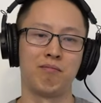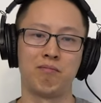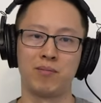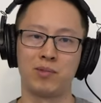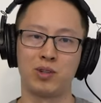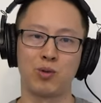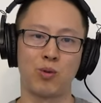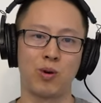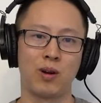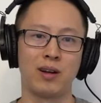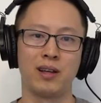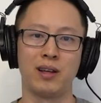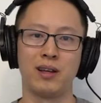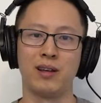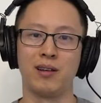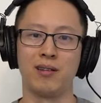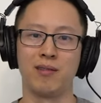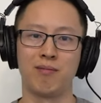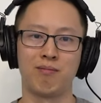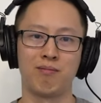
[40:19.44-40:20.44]

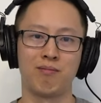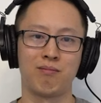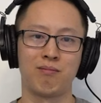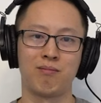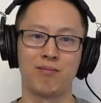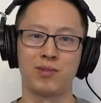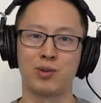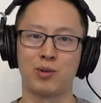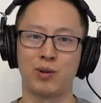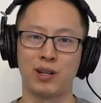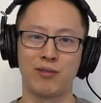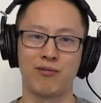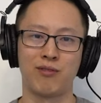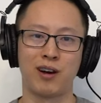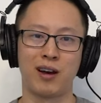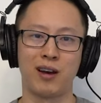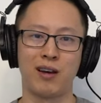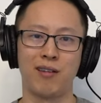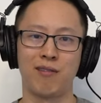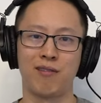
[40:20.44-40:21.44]
twenty,
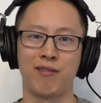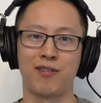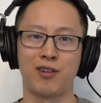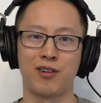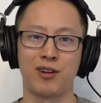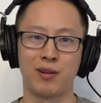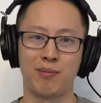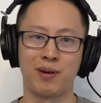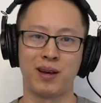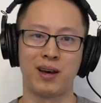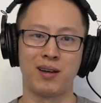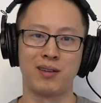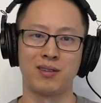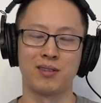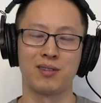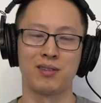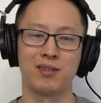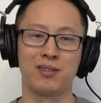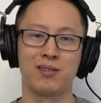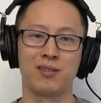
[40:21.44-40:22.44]
twenty-five, thirty
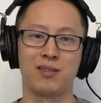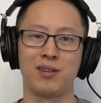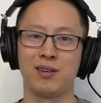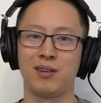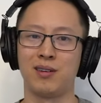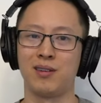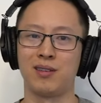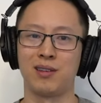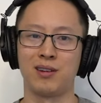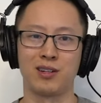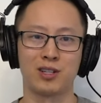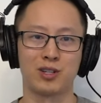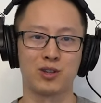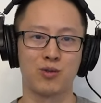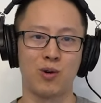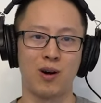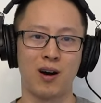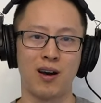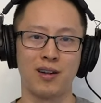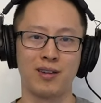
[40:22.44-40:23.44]
pounds to their
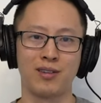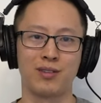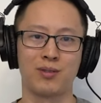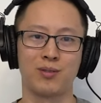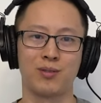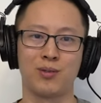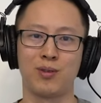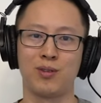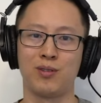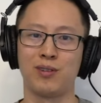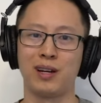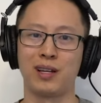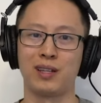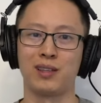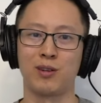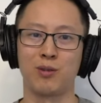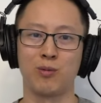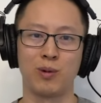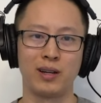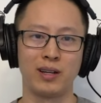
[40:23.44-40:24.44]
squat or like
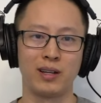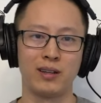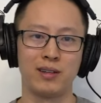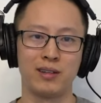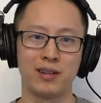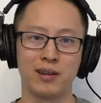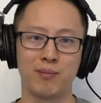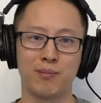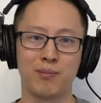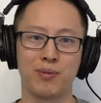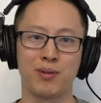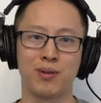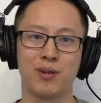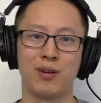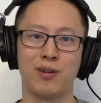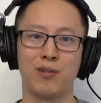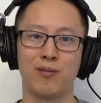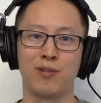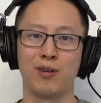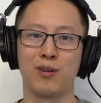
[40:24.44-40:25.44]
their weighted dip
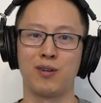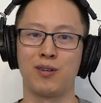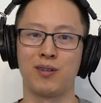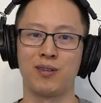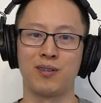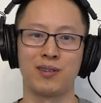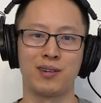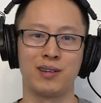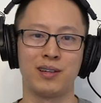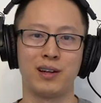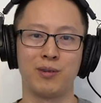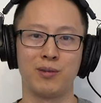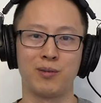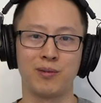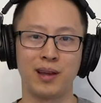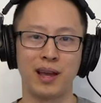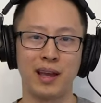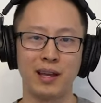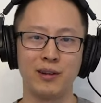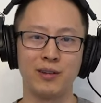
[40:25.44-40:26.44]
over, you know,
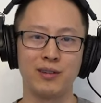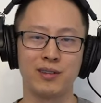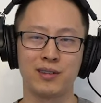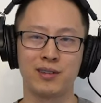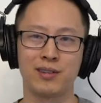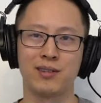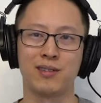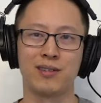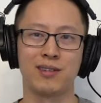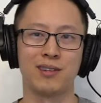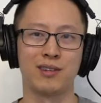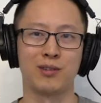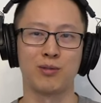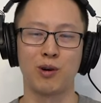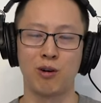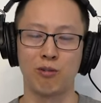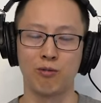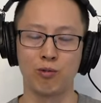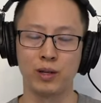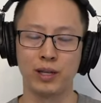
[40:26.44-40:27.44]
eight to
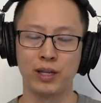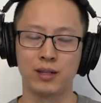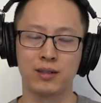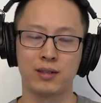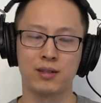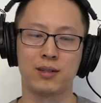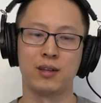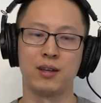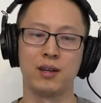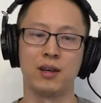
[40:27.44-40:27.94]
twelve weeks.